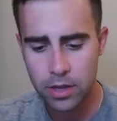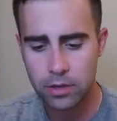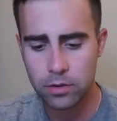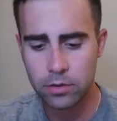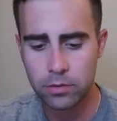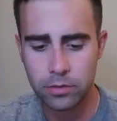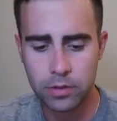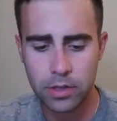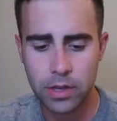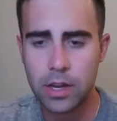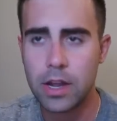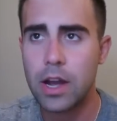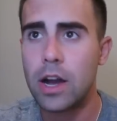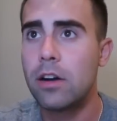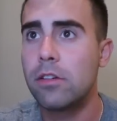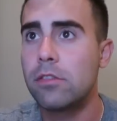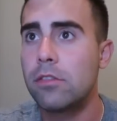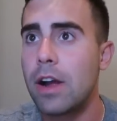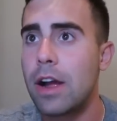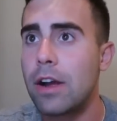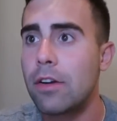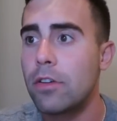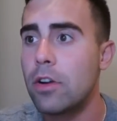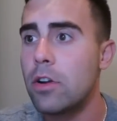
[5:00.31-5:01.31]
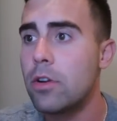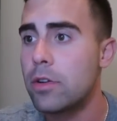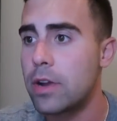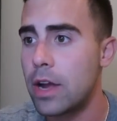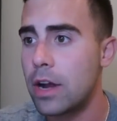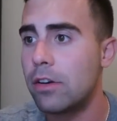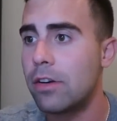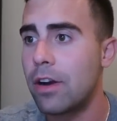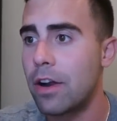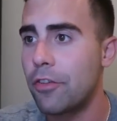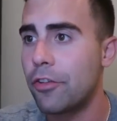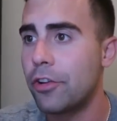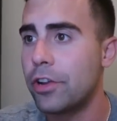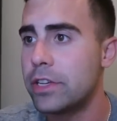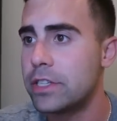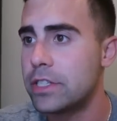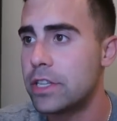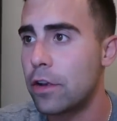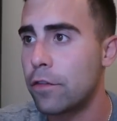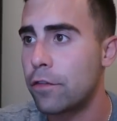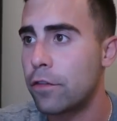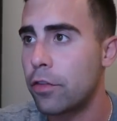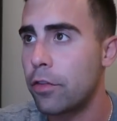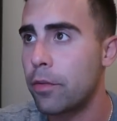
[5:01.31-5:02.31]
don't think Kyle Lowry. Oh, Kyle Lowry is
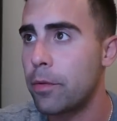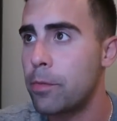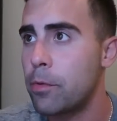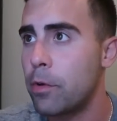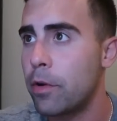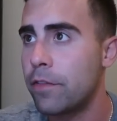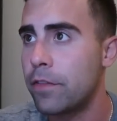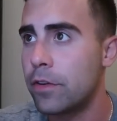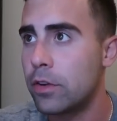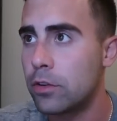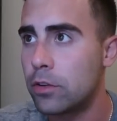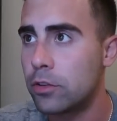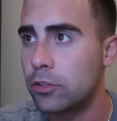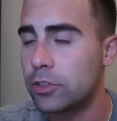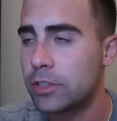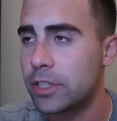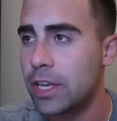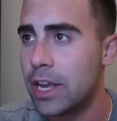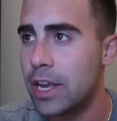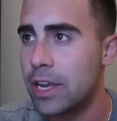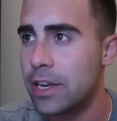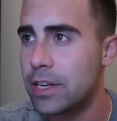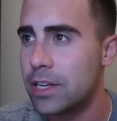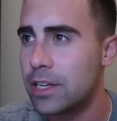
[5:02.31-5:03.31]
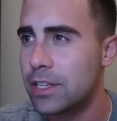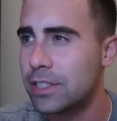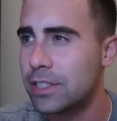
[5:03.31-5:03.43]
there for three point field goals and